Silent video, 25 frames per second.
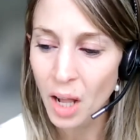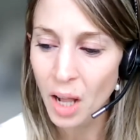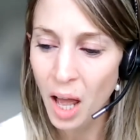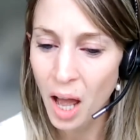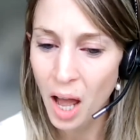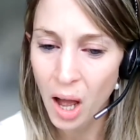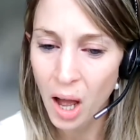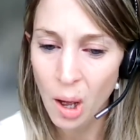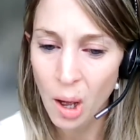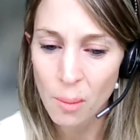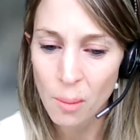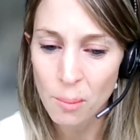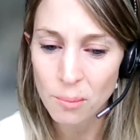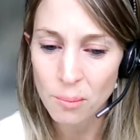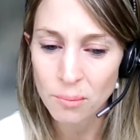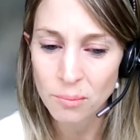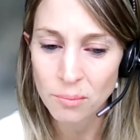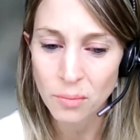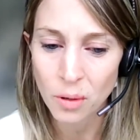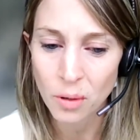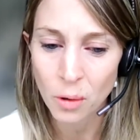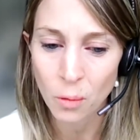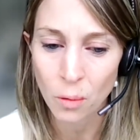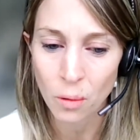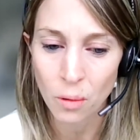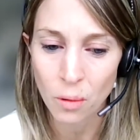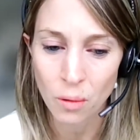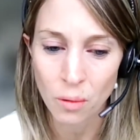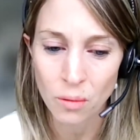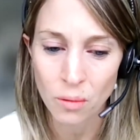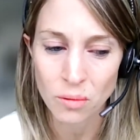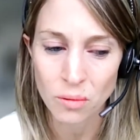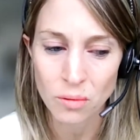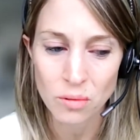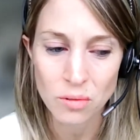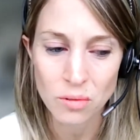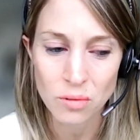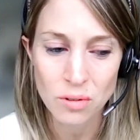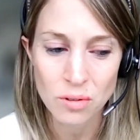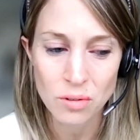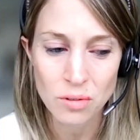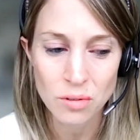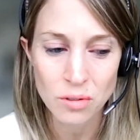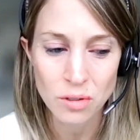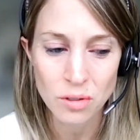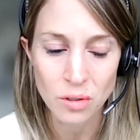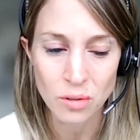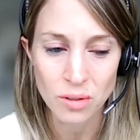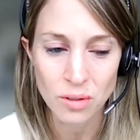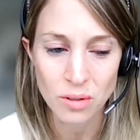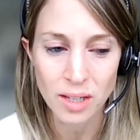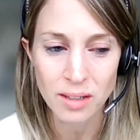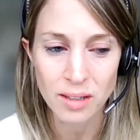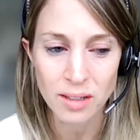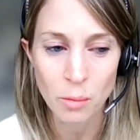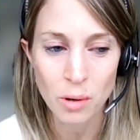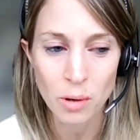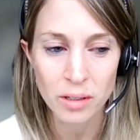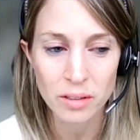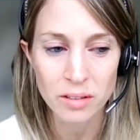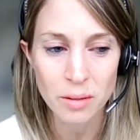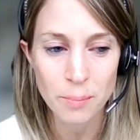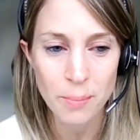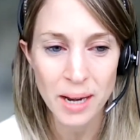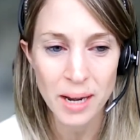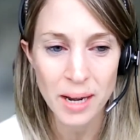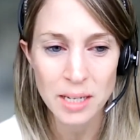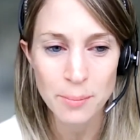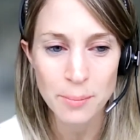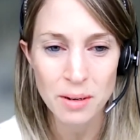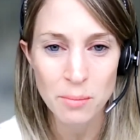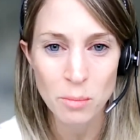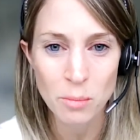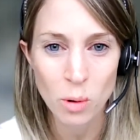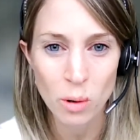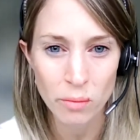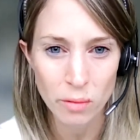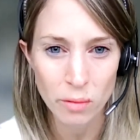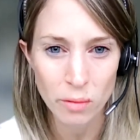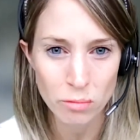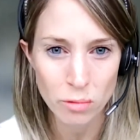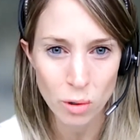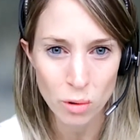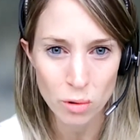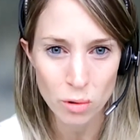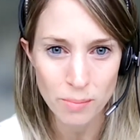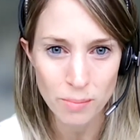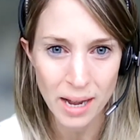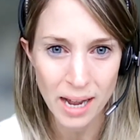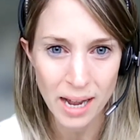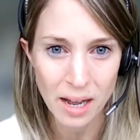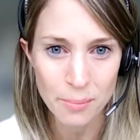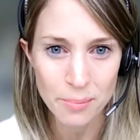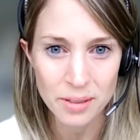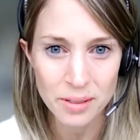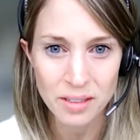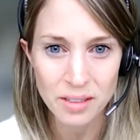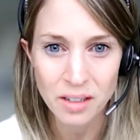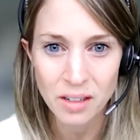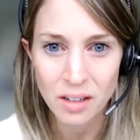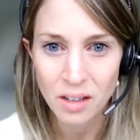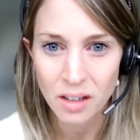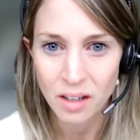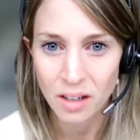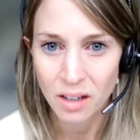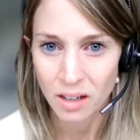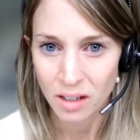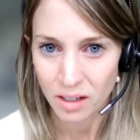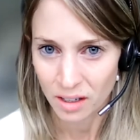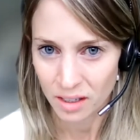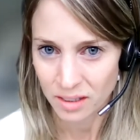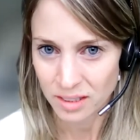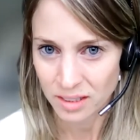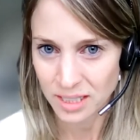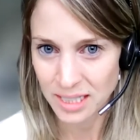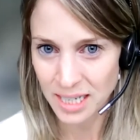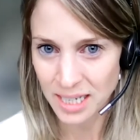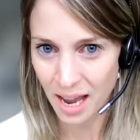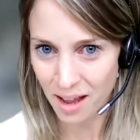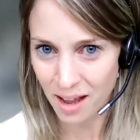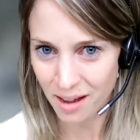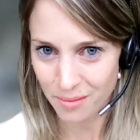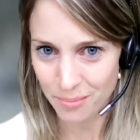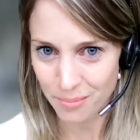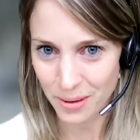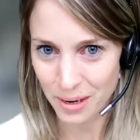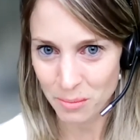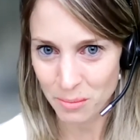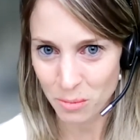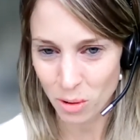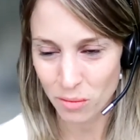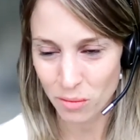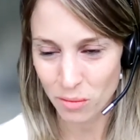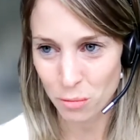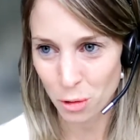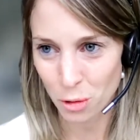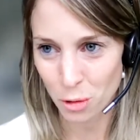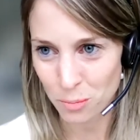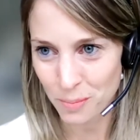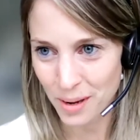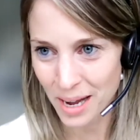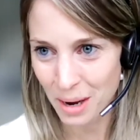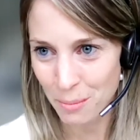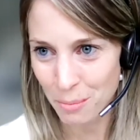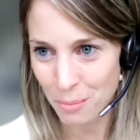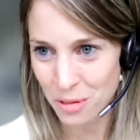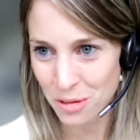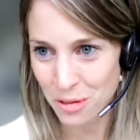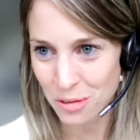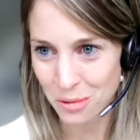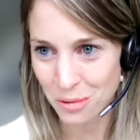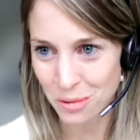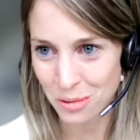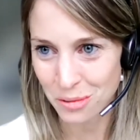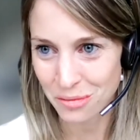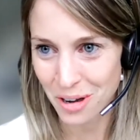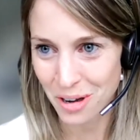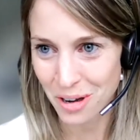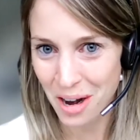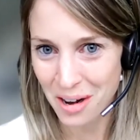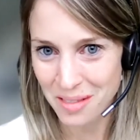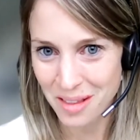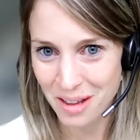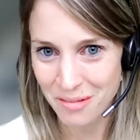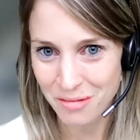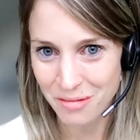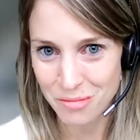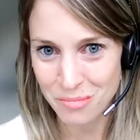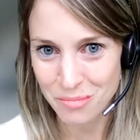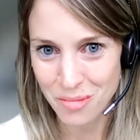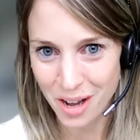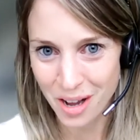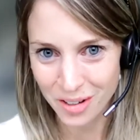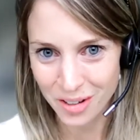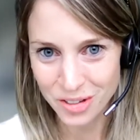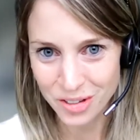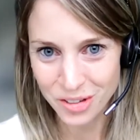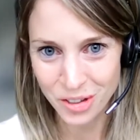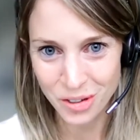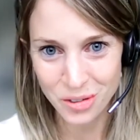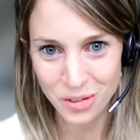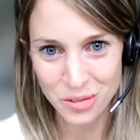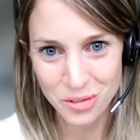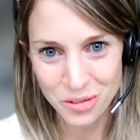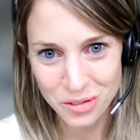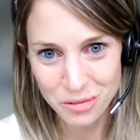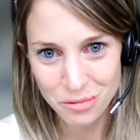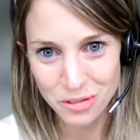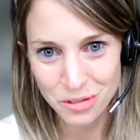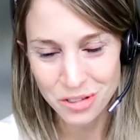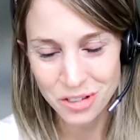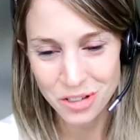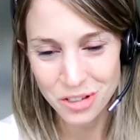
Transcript: or they want us to paint a bit more of a roadmap, and to get a bit more of a roadmap with sort of high level milestones,